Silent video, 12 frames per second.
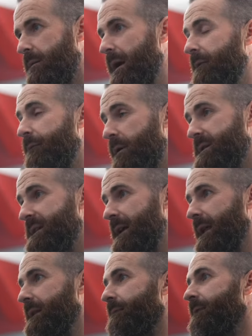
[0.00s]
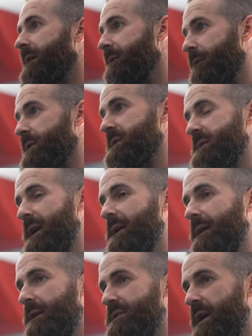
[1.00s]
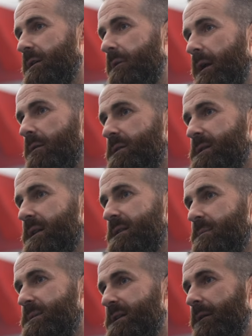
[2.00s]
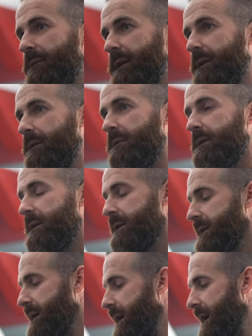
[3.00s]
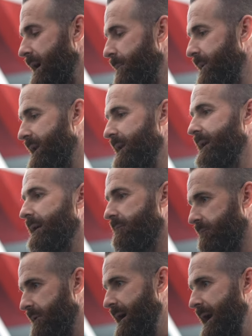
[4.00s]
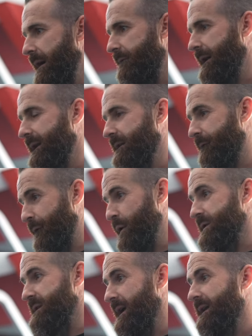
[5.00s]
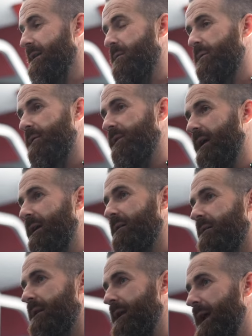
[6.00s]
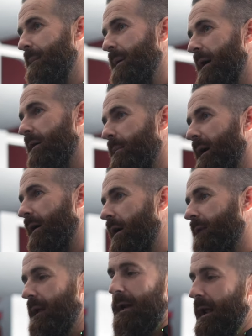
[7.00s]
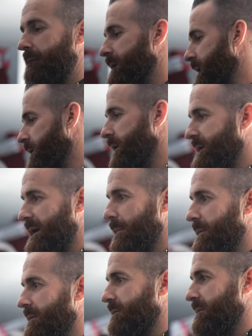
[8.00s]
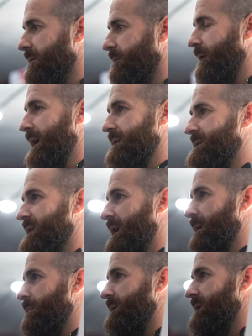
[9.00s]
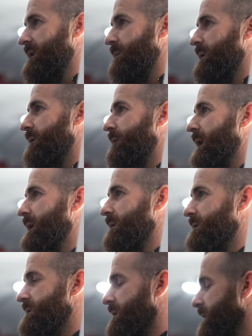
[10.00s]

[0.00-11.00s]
At first, they had like the very first is they had like a generator just getting some stuff in here. Mm-hmm. Um, but then like right after that, like the first day that it was like they had power back on, they had everything hooked up and fans set up and dehumidifiers and